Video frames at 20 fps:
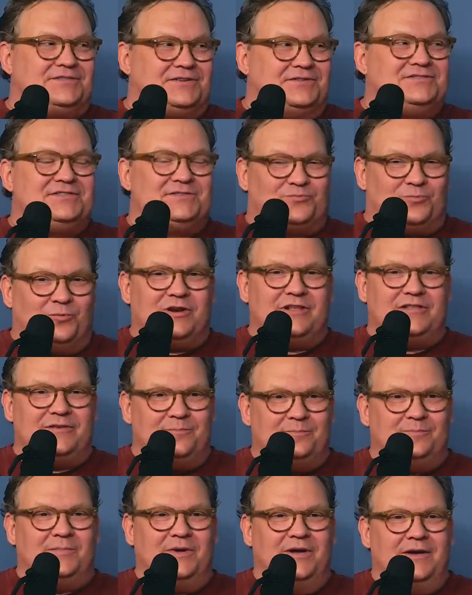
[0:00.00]
He's also just one of
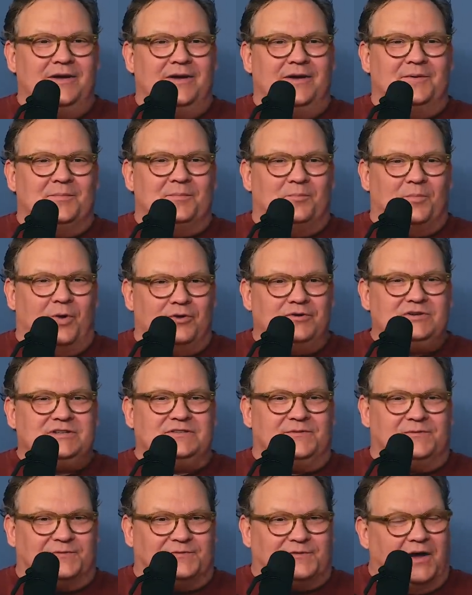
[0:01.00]
the
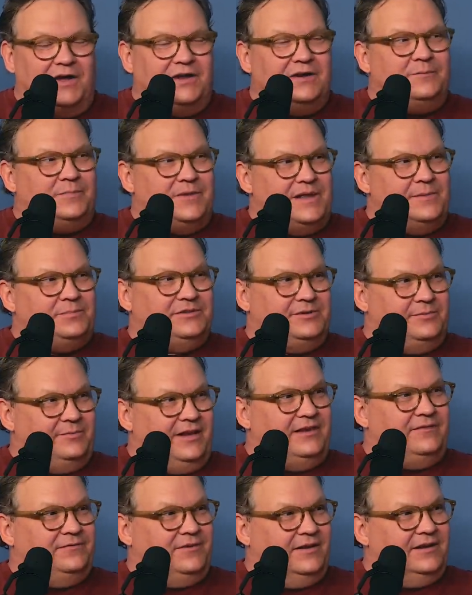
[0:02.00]
most fun people to
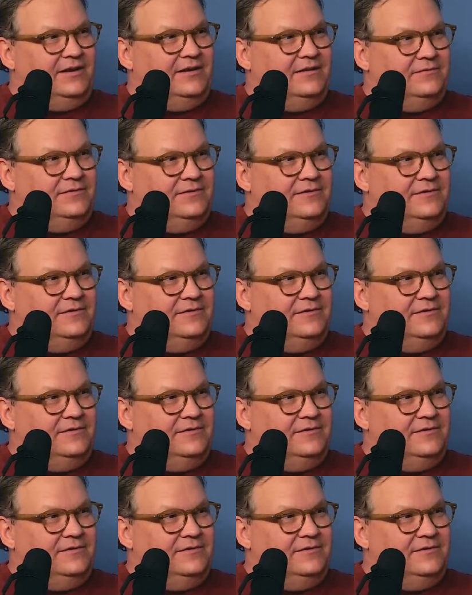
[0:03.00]
make fun of.